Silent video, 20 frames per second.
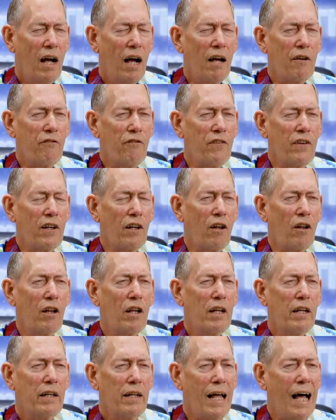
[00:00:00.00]
I
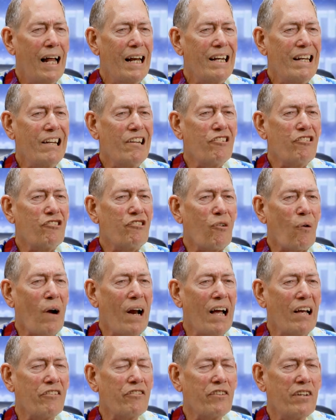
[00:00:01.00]
feel not
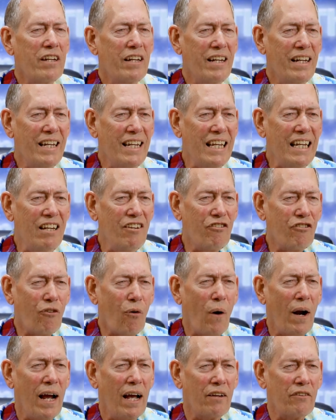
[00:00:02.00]
distressed,
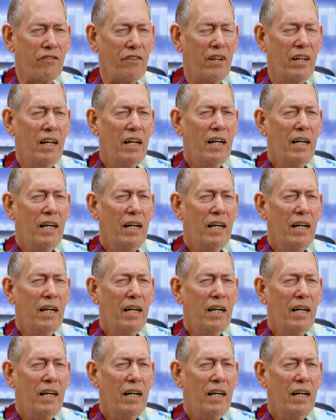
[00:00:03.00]
de-stressed.